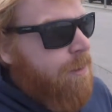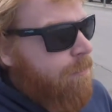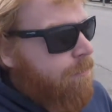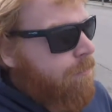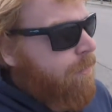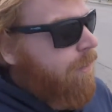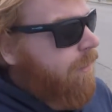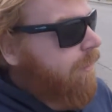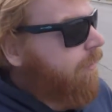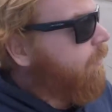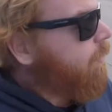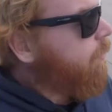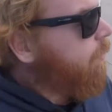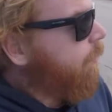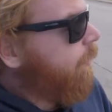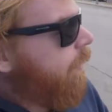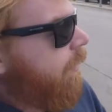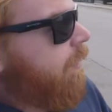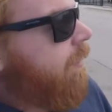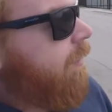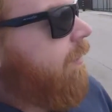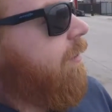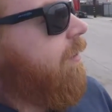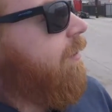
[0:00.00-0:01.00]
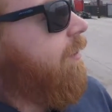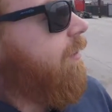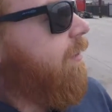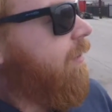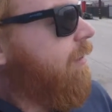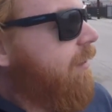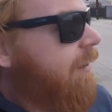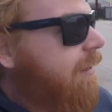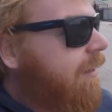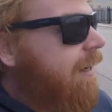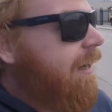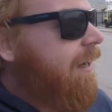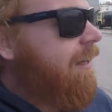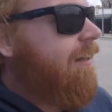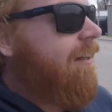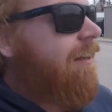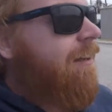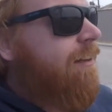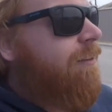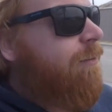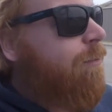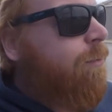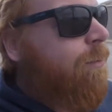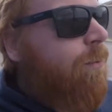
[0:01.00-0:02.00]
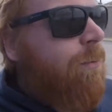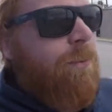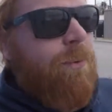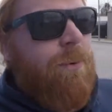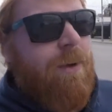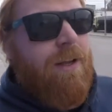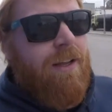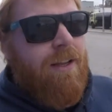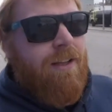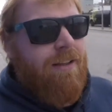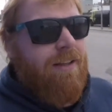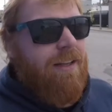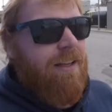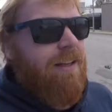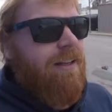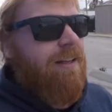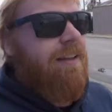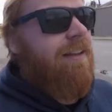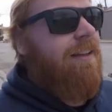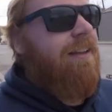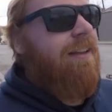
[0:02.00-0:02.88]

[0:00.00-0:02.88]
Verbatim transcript: But we are in a really